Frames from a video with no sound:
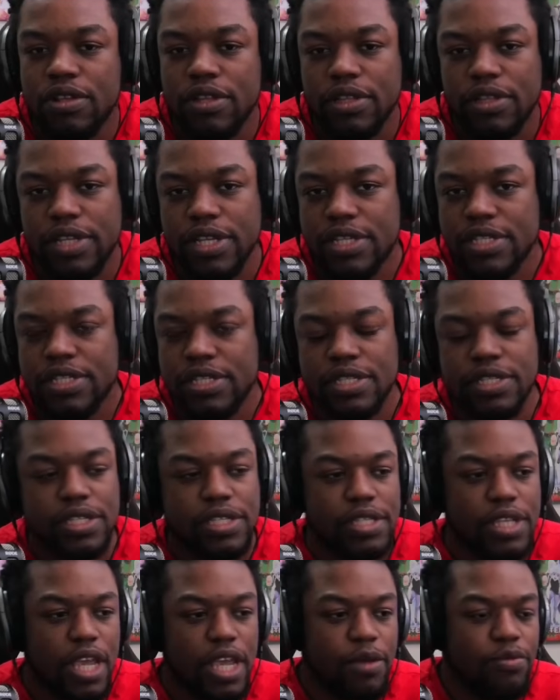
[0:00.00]
list is the
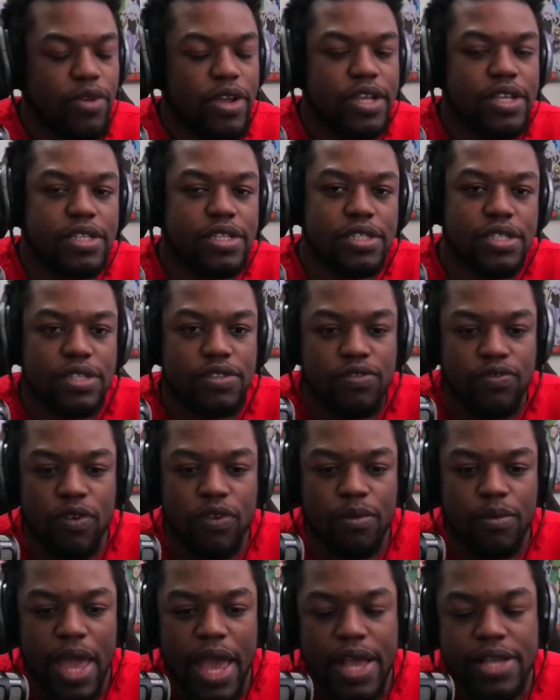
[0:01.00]
same, ratings is
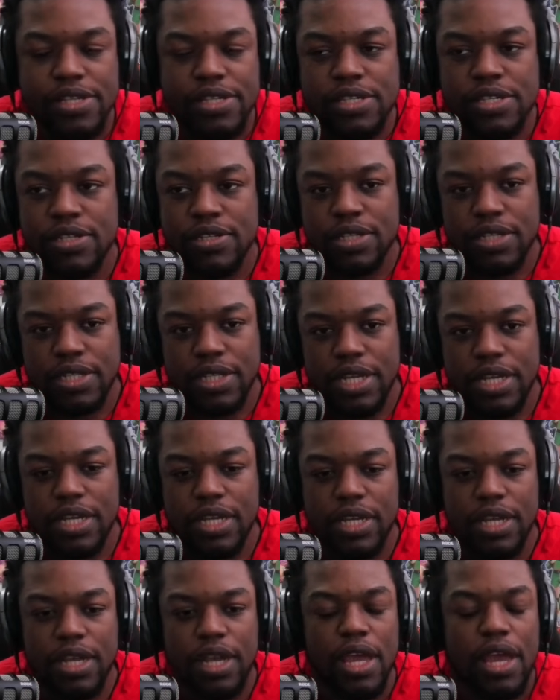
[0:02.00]
from S to
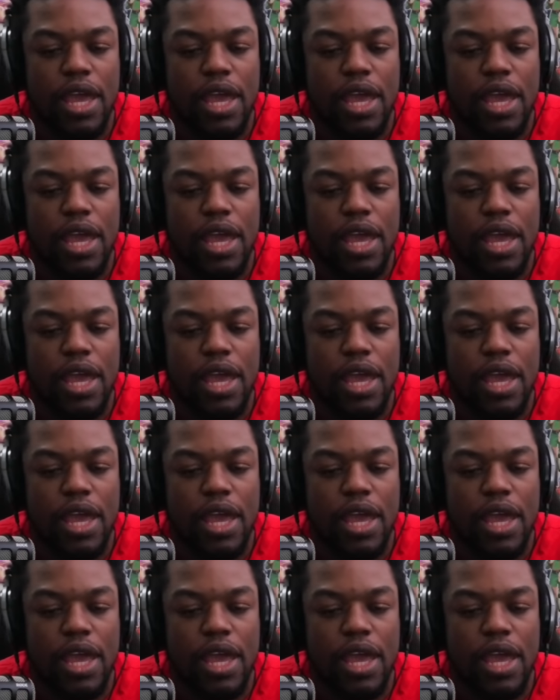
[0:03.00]
D.